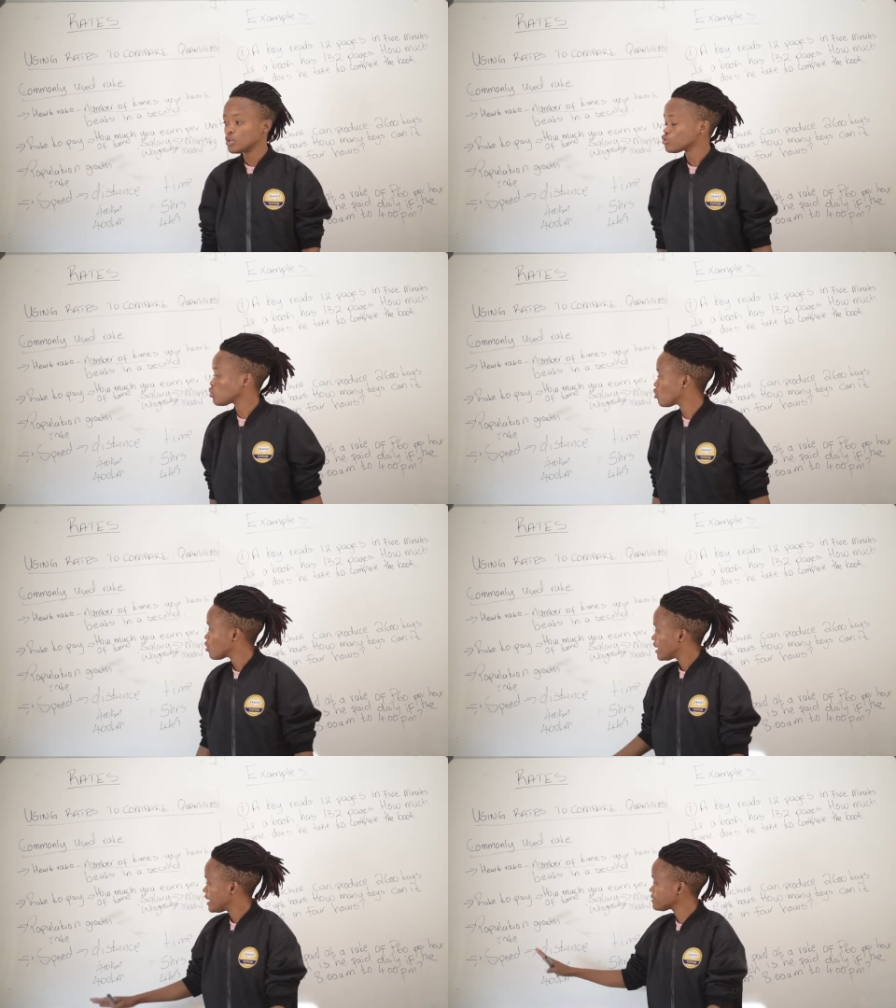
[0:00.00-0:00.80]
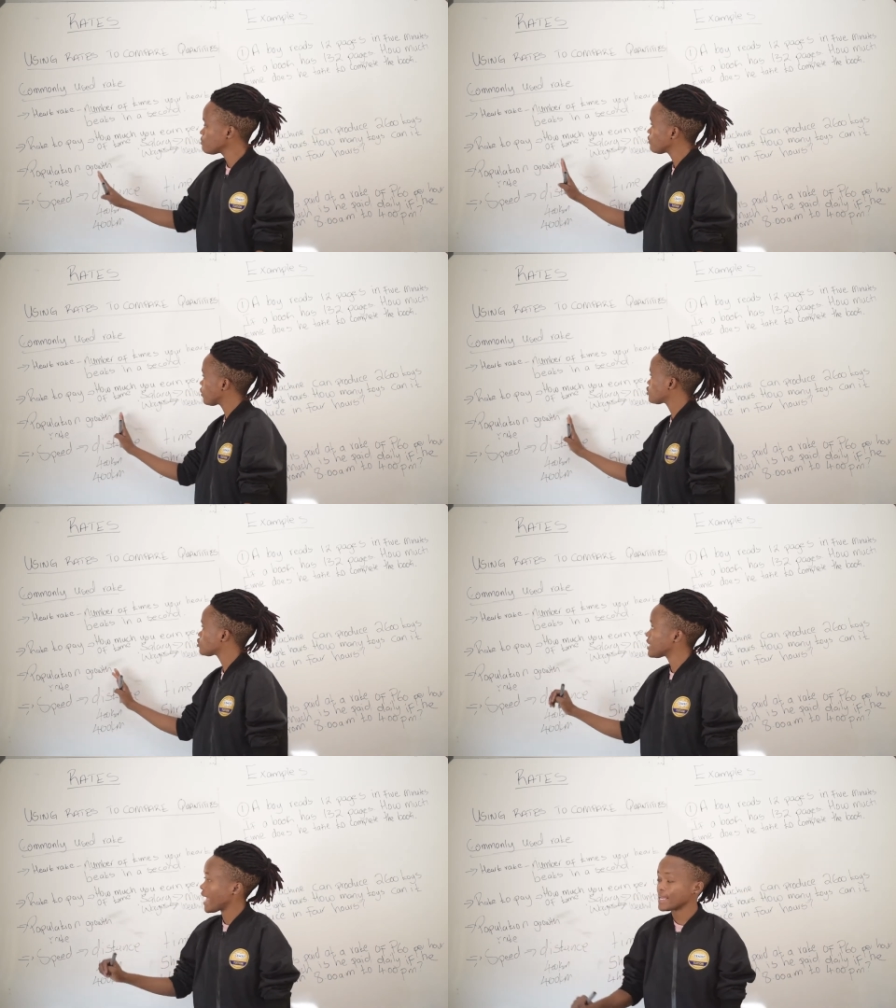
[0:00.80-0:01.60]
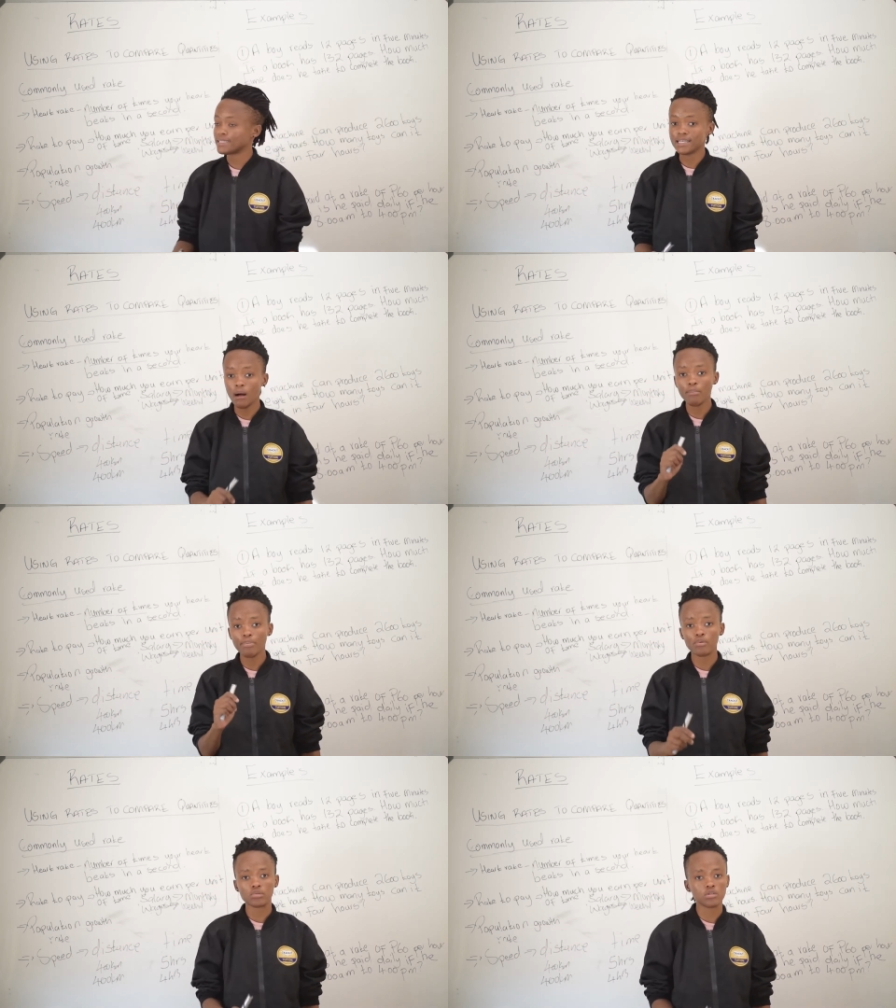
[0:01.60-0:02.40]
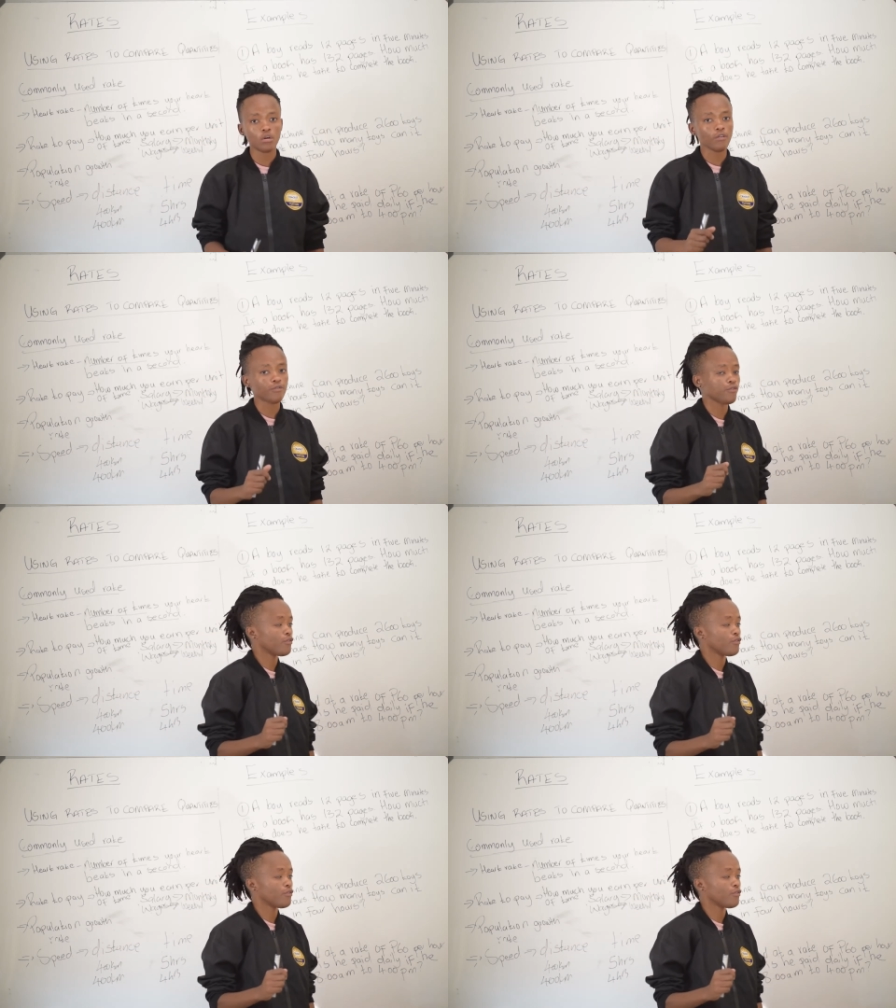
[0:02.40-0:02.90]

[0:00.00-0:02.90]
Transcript: So let's move on to the examples of